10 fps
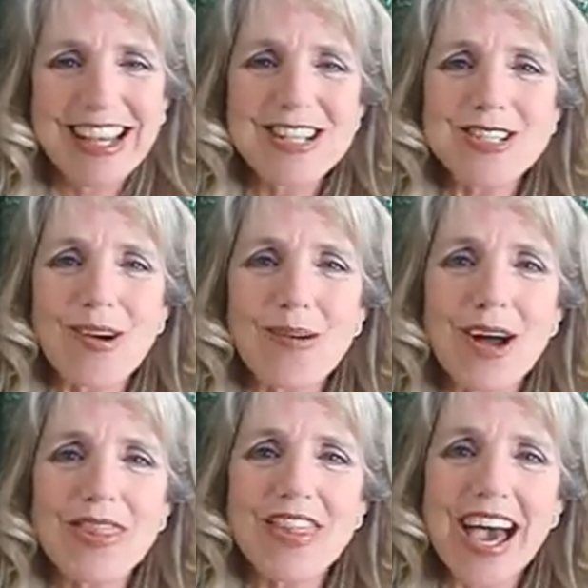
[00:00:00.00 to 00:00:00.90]
so
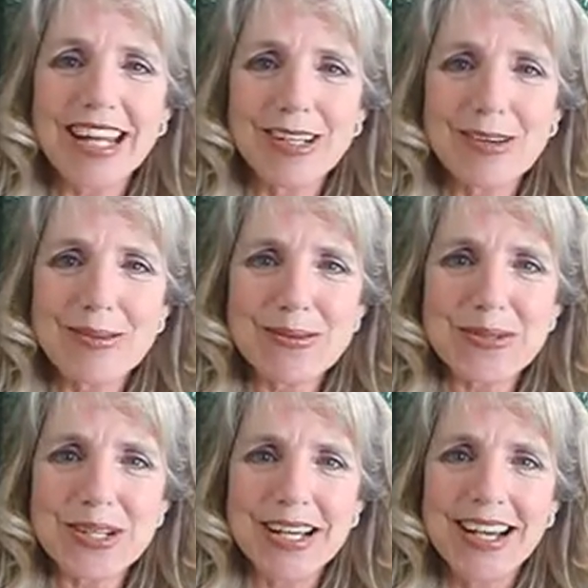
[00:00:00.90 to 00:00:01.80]
on that
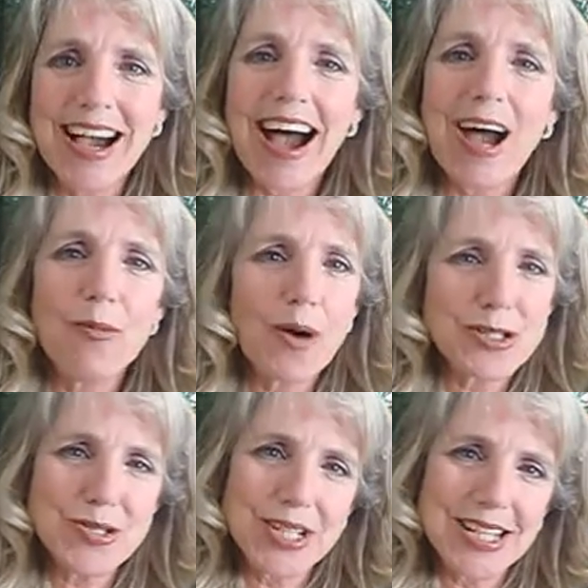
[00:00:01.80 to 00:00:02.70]
note, I
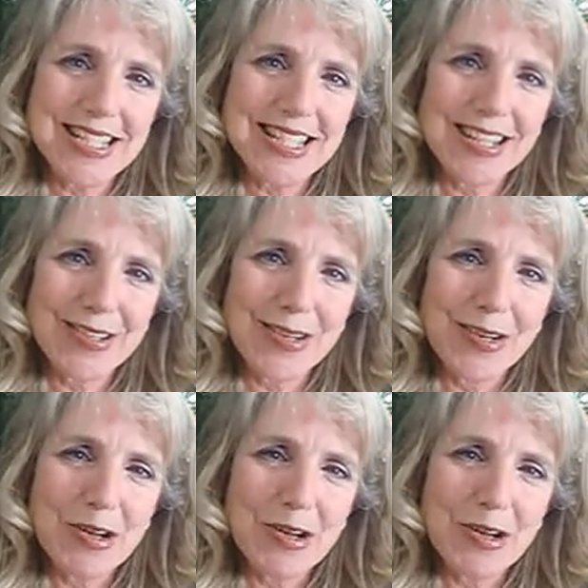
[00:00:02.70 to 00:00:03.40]
want you to consider